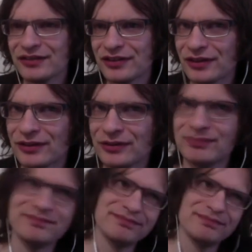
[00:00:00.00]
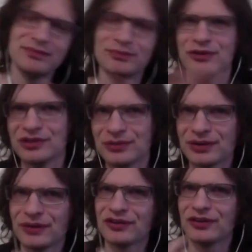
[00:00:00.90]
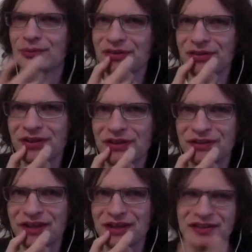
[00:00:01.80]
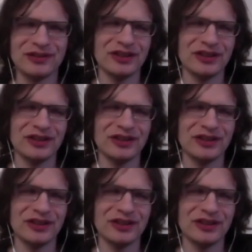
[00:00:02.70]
So moving to a console with DCAs,